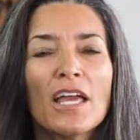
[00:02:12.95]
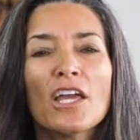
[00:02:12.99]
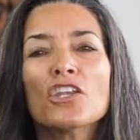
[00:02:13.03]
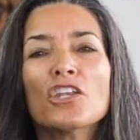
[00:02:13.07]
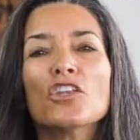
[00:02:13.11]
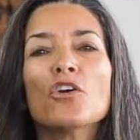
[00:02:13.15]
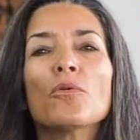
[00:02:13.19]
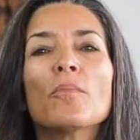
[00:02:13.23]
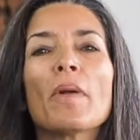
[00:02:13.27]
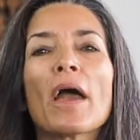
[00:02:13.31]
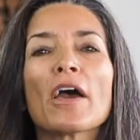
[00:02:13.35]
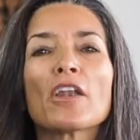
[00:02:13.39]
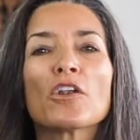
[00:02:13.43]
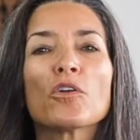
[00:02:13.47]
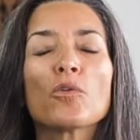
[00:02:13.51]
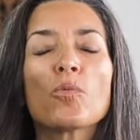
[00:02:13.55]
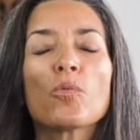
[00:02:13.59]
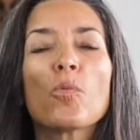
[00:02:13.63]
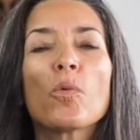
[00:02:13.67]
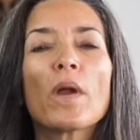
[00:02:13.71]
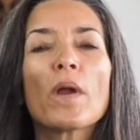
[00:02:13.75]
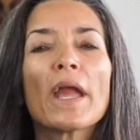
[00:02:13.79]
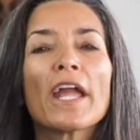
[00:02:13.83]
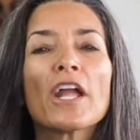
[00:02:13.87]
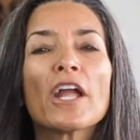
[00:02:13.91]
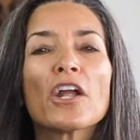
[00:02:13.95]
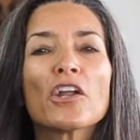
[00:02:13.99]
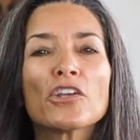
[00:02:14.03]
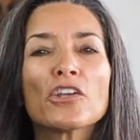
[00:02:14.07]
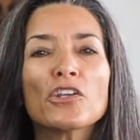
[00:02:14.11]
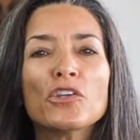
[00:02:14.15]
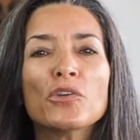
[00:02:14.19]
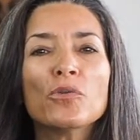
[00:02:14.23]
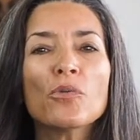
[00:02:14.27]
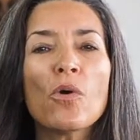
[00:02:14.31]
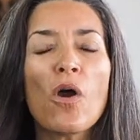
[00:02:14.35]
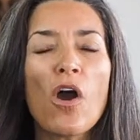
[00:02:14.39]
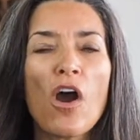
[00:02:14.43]
No matter where
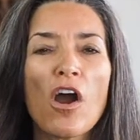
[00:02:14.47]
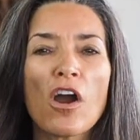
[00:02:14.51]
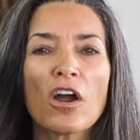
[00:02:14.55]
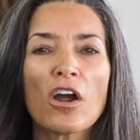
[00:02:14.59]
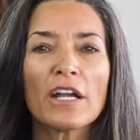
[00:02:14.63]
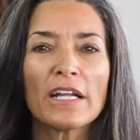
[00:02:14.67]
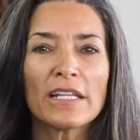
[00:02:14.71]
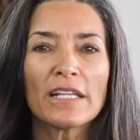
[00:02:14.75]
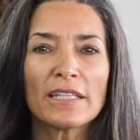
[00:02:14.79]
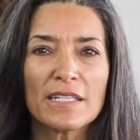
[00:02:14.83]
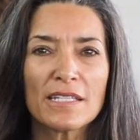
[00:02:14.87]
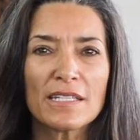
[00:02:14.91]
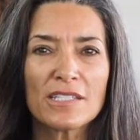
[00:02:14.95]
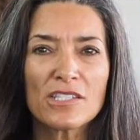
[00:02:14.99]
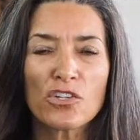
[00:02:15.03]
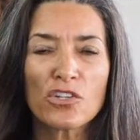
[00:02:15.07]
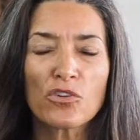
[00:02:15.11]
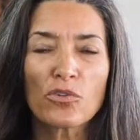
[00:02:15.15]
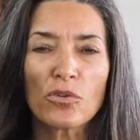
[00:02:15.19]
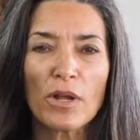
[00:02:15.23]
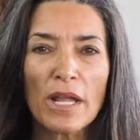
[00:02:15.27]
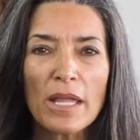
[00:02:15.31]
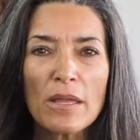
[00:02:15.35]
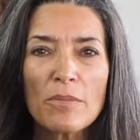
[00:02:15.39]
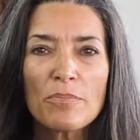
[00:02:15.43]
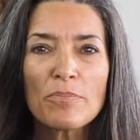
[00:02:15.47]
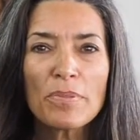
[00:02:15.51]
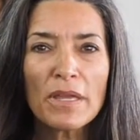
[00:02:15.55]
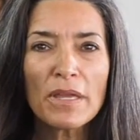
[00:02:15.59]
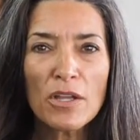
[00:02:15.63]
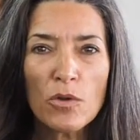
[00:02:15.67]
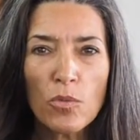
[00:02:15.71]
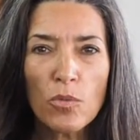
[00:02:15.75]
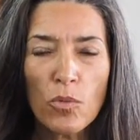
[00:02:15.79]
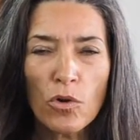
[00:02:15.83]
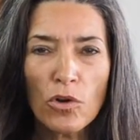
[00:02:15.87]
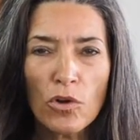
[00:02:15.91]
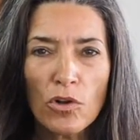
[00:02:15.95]
you are in this great big
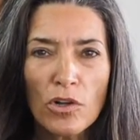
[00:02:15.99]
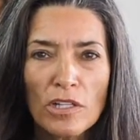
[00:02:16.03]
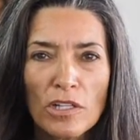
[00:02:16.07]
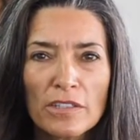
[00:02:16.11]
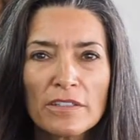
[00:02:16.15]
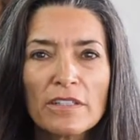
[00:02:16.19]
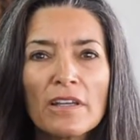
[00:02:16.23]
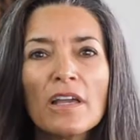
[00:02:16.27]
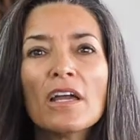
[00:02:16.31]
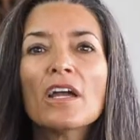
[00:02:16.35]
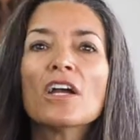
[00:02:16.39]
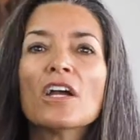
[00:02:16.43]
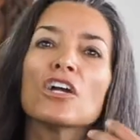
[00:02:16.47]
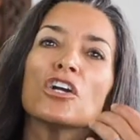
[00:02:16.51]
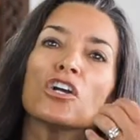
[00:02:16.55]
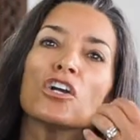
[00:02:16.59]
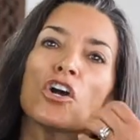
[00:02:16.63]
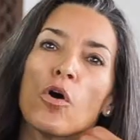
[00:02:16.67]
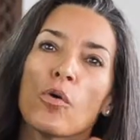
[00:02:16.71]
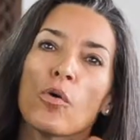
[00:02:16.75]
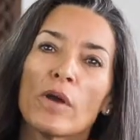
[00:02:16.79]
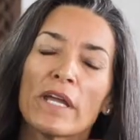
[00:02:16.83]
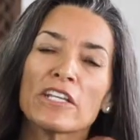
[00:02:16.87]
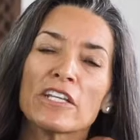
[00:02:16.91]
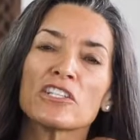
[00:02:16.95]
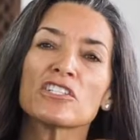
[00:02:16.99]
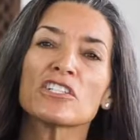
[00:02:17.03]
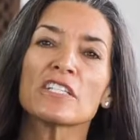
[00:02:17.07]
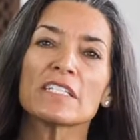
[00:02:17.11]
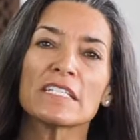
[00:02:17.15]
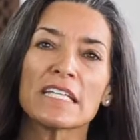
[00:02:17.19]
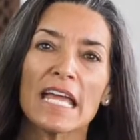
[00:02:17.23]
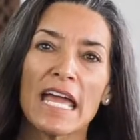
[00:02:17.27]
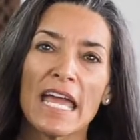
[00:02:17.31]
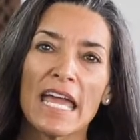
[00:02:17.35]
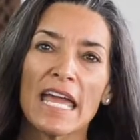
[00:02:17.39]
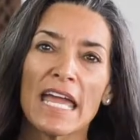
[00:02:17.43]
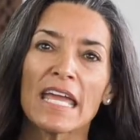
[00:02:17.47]
world, going
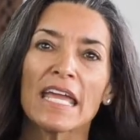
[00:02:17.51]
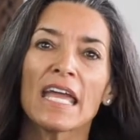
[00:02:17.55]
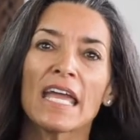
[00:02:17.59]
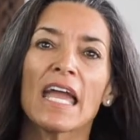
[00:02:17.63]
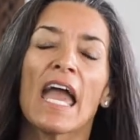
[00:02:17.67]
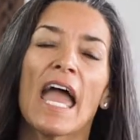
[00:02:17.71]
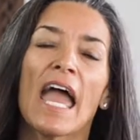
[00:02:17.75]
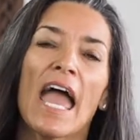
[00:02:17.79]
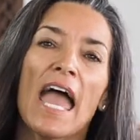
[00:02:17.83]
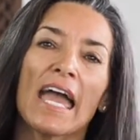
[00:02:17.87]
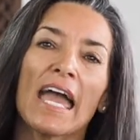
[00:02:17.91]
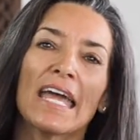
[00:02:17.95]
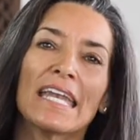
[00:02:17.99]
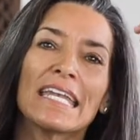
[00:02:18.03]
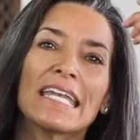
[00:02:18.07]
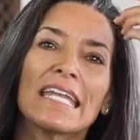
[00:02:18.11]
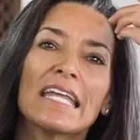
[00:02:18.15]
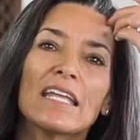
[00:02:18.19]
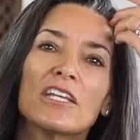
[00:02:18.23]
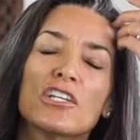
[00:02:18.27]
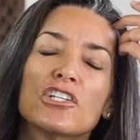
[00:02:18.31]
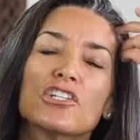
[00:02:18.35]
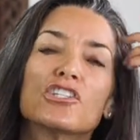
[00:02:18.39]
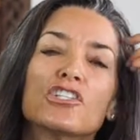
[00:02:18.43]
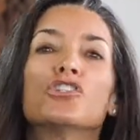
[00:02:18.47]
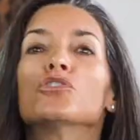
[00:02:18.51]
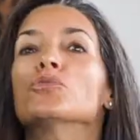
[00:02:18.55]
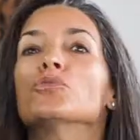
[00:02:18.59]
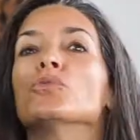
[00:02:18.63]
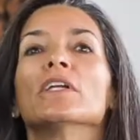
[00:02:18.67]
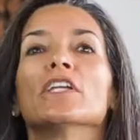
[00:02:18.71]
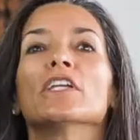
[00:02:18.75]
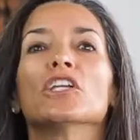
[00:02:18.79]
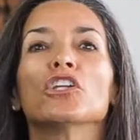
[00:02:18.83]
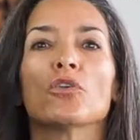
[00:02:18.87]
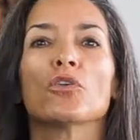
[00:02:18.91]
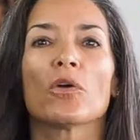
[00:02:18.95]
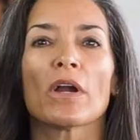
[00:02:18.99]
today and
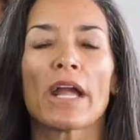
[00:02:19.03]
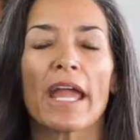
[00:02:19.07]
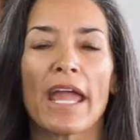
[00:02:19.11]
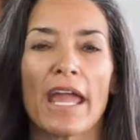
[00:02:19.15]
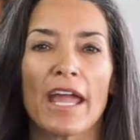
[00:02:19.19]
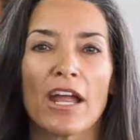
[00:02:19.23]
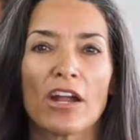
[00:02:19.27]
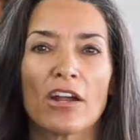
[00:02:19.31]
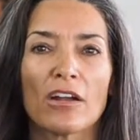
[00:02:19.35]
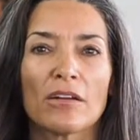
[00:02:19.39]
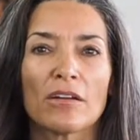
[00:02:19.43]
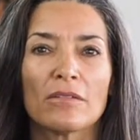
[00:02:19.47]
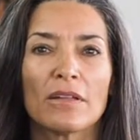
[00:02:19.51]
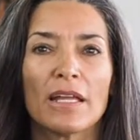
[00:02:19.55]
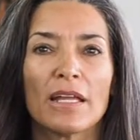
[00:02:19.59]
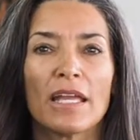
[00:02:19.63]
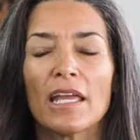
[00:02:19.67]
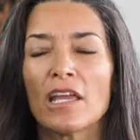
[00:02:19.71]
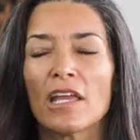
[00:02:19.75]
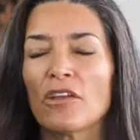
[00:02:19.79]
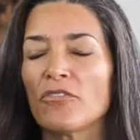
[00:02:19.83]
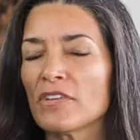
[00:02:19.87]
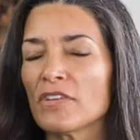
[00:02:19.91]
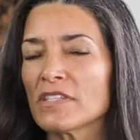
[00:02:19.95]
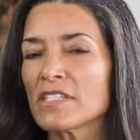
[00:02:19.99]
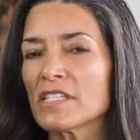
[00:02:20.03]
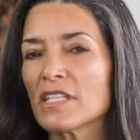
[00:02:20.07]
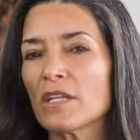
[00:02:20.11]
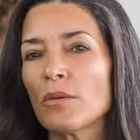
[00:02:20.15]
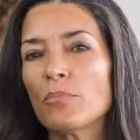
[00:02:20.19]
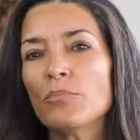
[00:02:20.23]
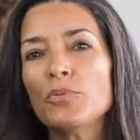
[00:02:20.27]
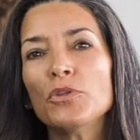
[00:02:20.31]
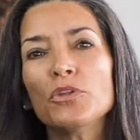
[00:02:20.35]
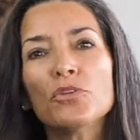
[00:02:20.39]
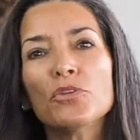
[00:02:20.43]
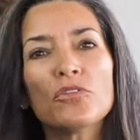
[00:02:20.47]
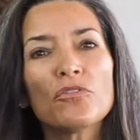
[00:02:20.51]
doing your hair. If it's in a
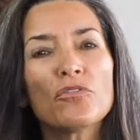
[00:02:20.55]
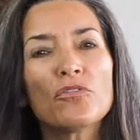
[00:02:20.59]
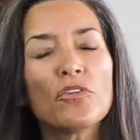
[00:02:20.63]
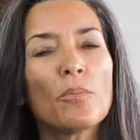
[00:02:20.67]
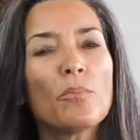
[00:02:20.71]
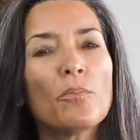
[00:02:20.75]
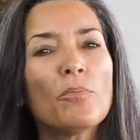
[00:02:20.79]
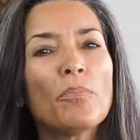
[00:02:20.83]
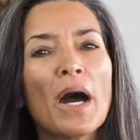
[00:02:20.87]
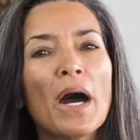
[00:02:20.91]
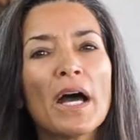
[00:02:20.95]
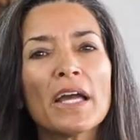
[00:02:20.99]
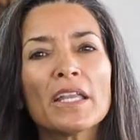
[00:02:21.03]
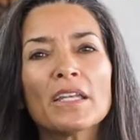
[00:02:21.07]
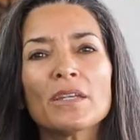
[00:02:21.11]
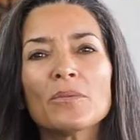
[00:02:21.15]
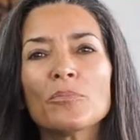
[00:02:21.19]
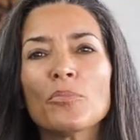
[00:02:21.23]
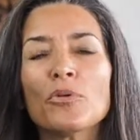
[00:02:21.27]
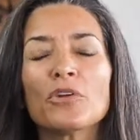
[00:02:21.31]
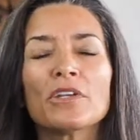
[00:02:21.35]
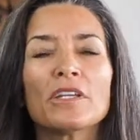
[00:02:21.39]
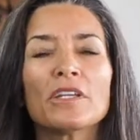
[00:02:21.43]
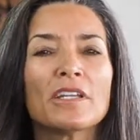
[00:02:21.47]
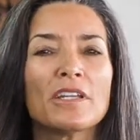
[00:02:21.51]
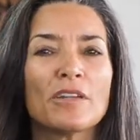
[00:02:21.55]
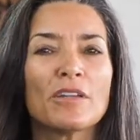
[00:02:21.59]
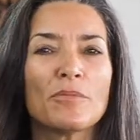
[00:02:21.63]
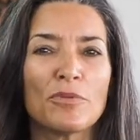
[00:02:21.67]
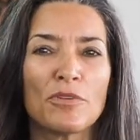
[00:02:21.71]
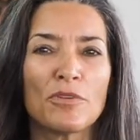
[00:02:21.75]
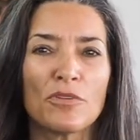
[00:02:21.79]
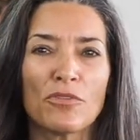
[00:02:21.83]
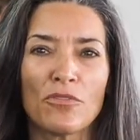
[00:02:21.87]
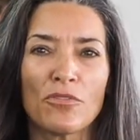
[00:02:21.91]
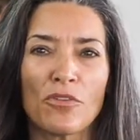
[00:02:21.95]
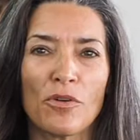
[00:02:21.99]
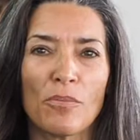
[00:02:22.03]
beautiful bun, put it in a
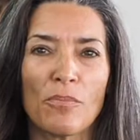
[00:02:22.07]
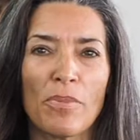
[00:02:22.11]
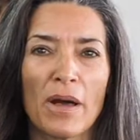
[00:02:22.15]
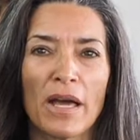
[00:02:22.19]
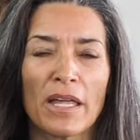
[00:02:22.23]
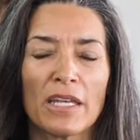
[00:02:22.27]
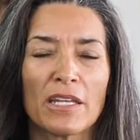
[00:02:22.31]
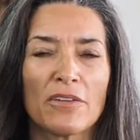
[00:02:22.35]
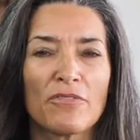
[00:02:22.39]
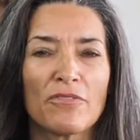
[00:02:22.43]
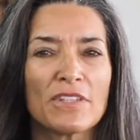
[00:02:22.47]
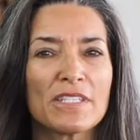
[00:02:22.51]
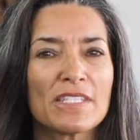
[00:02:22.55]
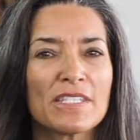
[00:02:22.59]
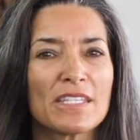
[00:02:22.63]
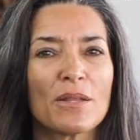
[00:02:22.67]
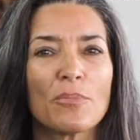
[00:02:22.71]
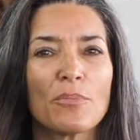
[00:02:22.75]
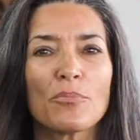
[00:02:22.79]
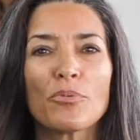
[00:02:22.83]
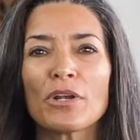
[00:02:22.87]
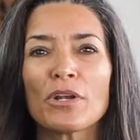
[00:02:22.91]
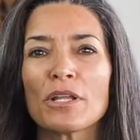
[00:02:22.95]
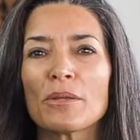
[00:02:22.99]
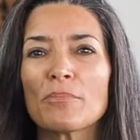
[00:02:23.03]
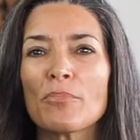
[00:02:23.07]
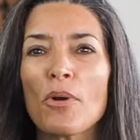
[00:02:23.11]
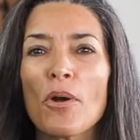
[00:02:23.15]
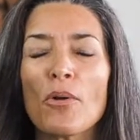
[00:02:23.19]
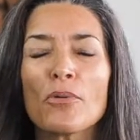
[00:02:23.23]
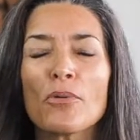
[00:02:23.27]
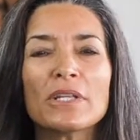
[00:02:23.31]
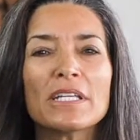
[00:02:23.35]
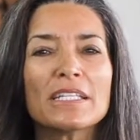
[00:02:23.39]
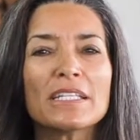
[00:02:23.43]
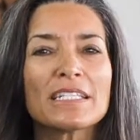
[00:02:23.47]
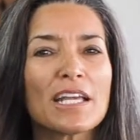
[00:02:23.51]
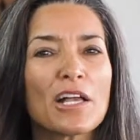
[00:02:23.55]
beautiful bun. If it's in a pretty
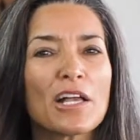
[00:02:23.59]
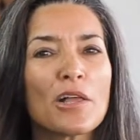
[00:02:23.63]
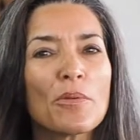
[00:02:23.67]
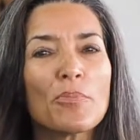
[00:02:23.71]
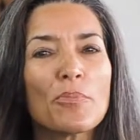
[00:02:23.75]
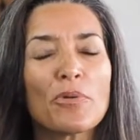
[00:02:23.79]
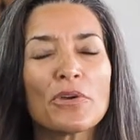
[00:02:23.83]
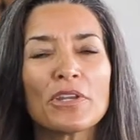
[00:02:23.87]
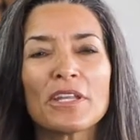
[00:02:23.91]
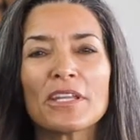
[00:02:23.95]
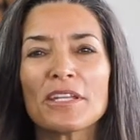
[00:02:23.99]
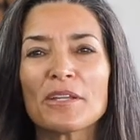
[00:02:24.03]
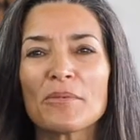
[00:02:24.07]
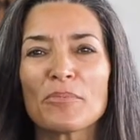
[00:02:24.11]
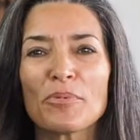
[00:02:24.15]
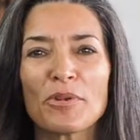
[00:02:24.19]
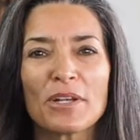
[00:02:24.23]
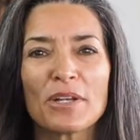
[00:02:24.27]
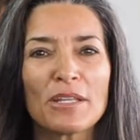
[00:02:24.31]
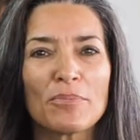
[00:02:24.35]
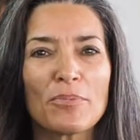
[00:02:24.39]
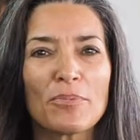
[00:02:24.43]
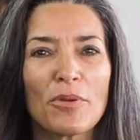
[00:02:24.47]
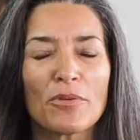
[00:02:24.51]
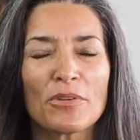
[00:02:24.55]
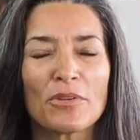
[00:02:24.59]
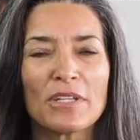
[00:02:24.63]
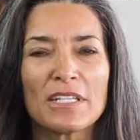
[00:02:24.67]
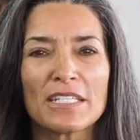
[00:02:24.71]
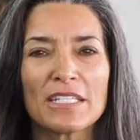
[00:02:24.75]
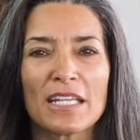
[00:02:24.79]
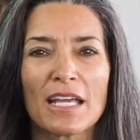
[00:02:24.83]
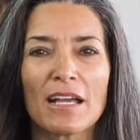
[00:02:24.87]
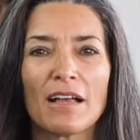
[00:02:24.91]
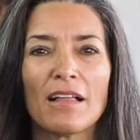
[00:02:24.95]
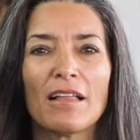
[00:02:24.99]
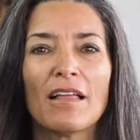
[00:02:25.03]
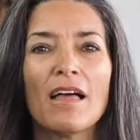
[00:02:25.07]
ponytail, put it in a pretty
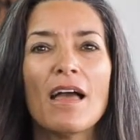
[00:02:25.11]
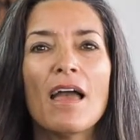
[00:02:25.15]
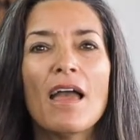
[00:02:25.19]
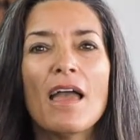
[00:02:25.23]
ponytail.